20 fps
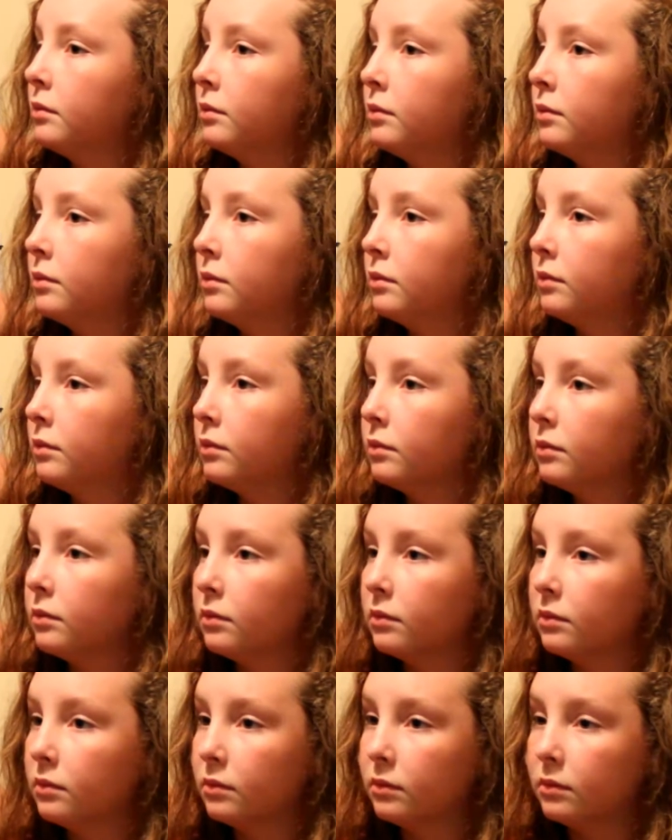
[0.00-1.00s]

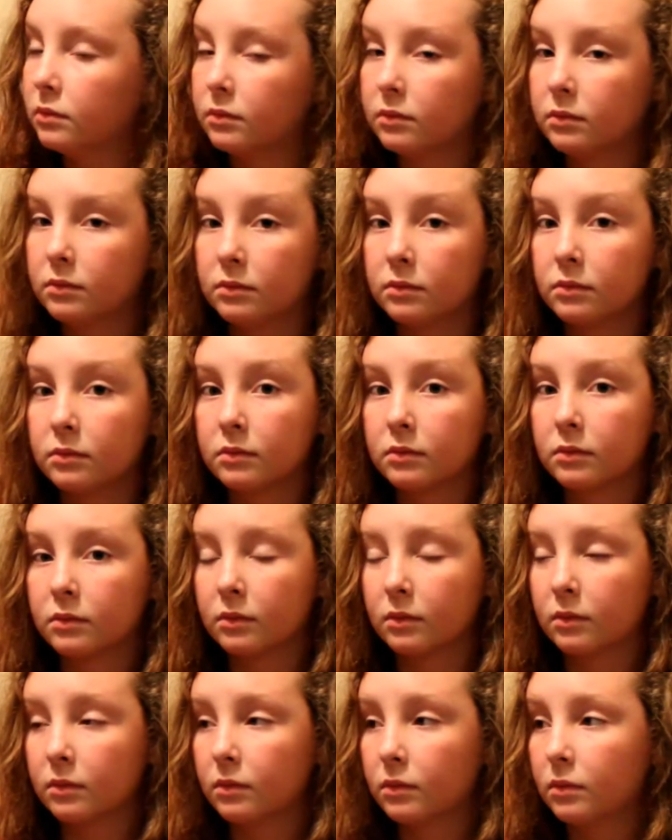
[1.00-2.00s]

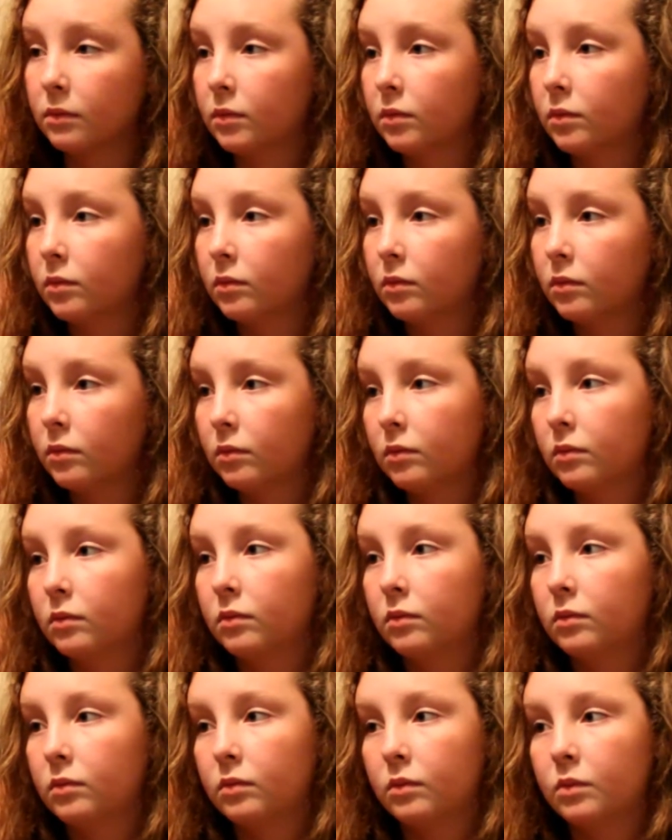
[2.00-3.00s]

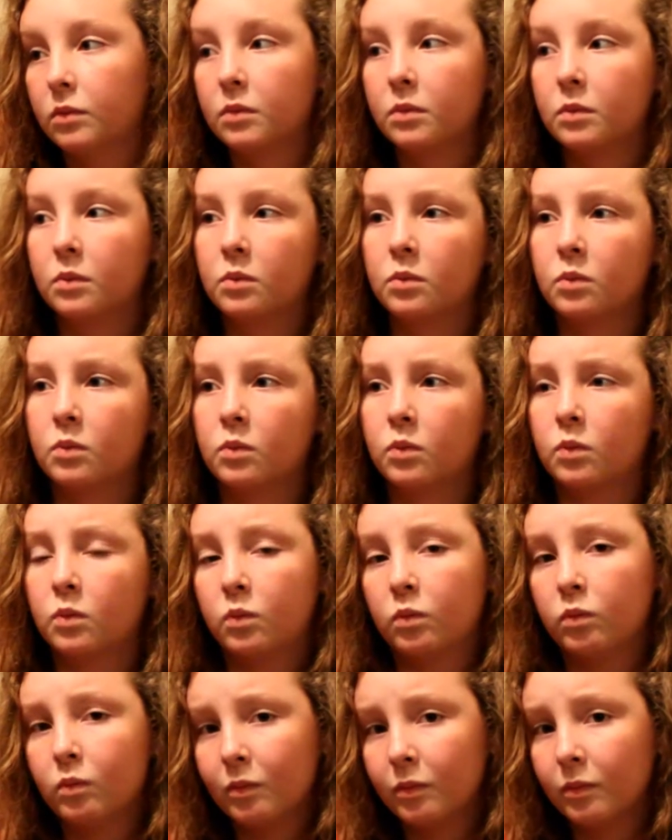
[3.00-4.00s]

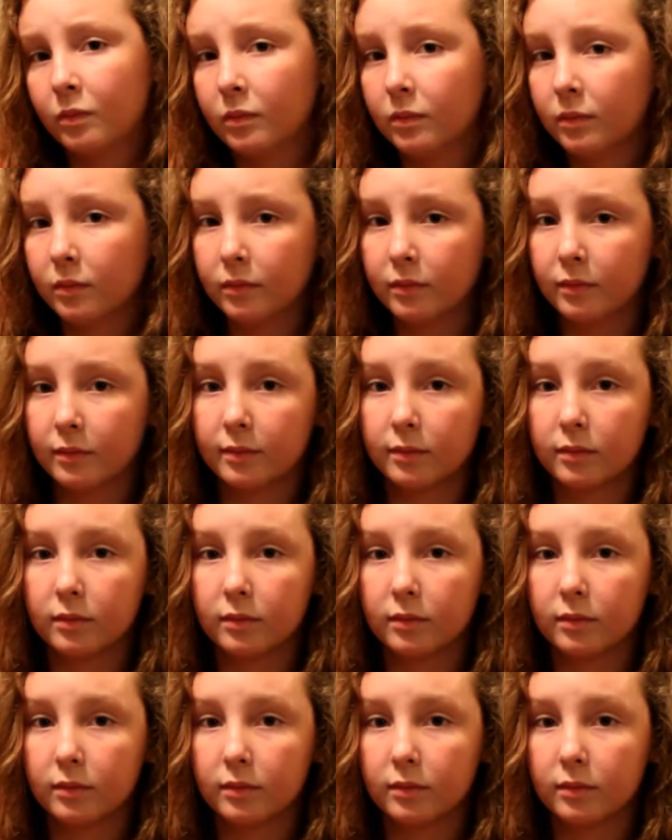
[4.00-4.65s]
The person shown says nothing.